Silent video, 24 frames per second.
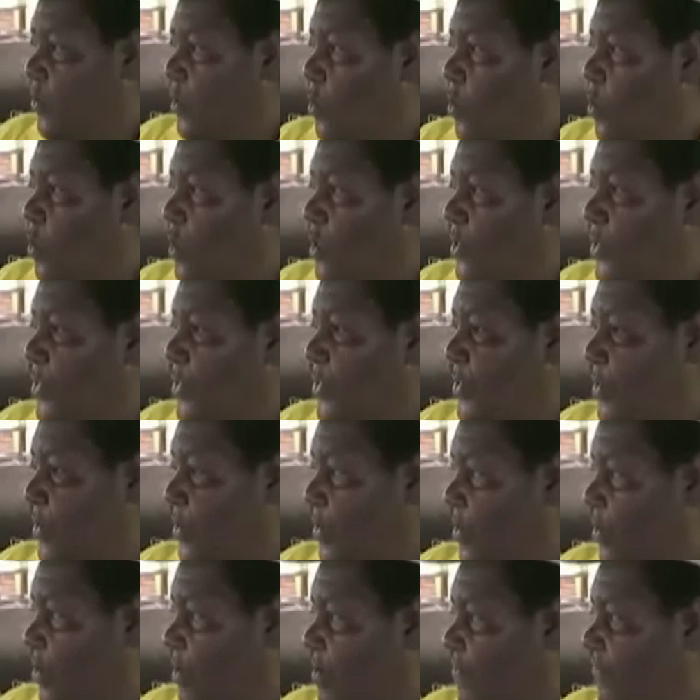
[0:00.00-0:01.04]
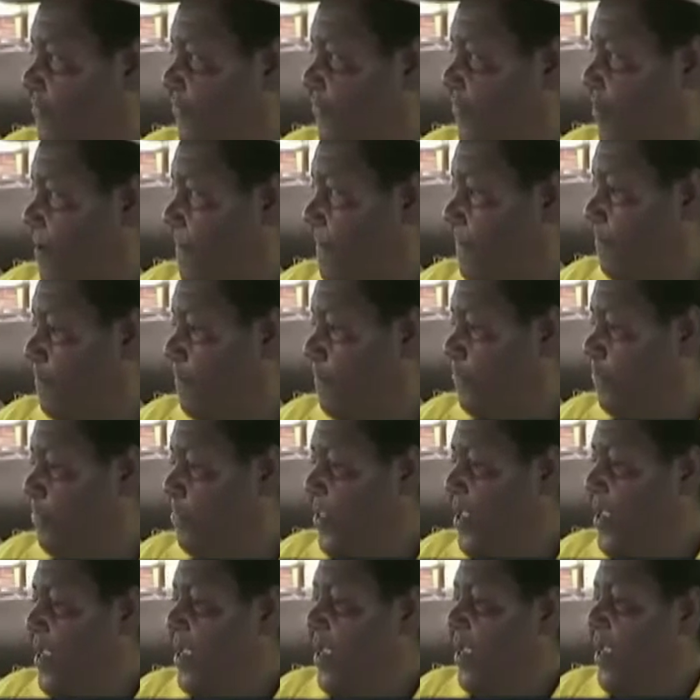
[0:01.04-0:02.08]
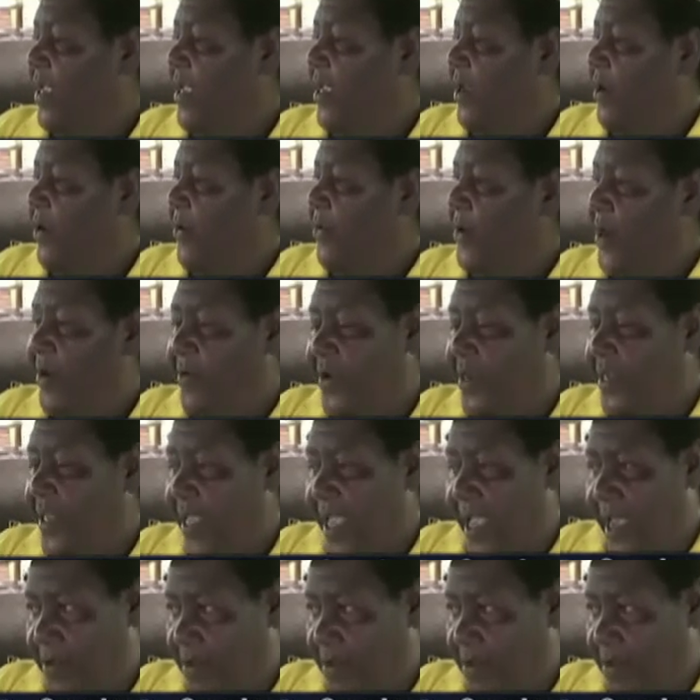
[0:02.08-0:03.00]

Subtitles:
Renette Clinton, owner of Pork International Group